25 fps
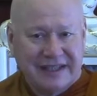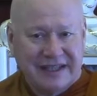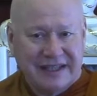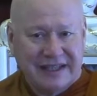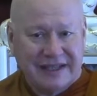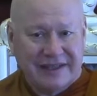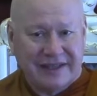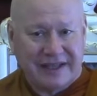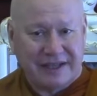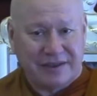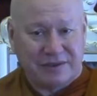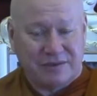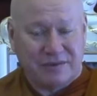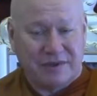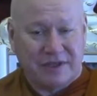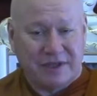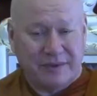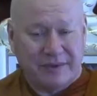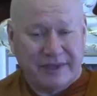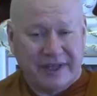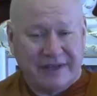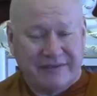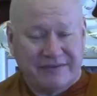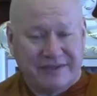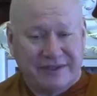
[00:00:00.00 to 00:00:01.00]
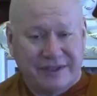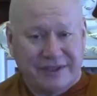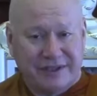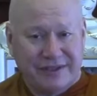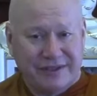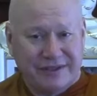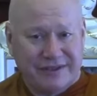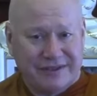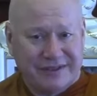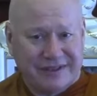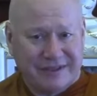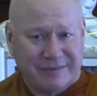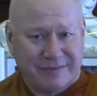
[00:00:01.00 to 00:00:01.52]
And that's why we have to
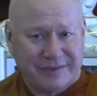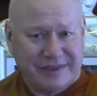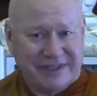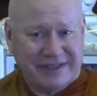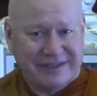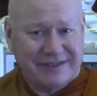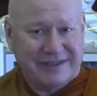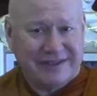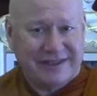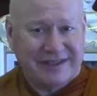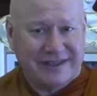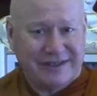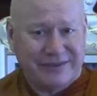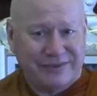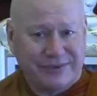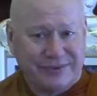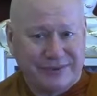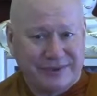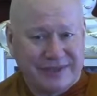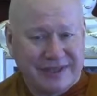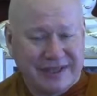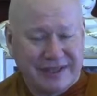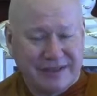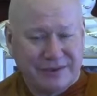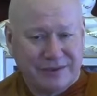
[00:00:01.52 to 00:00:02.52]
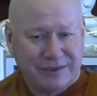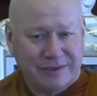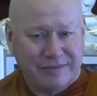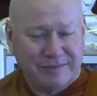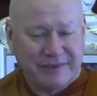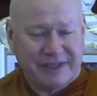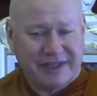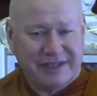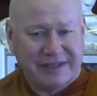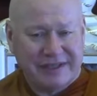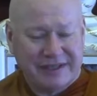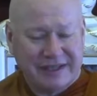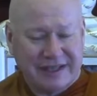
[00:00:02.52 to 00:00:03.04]
learn some of these skills, how to
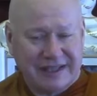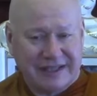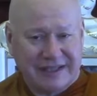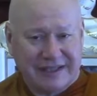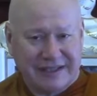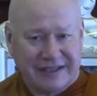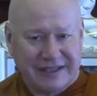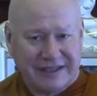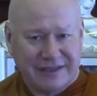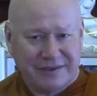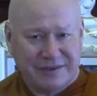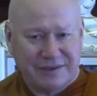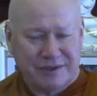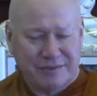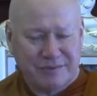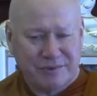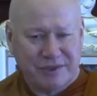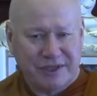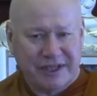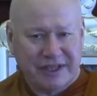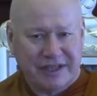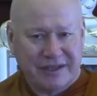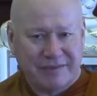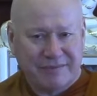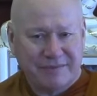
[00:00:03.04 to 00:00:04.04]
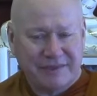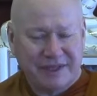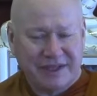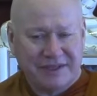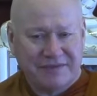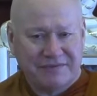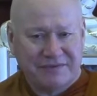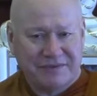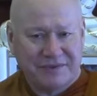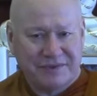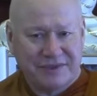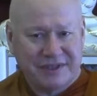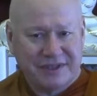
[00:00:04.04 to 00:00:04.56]
meditate, how to bring up
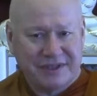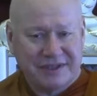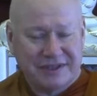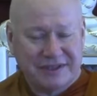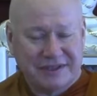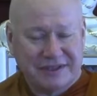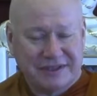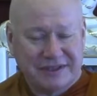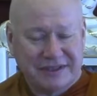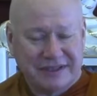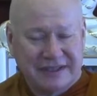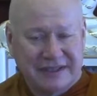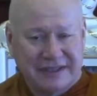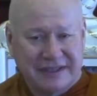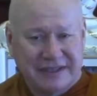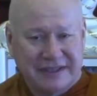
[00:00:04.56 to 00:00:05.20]
mindfulness,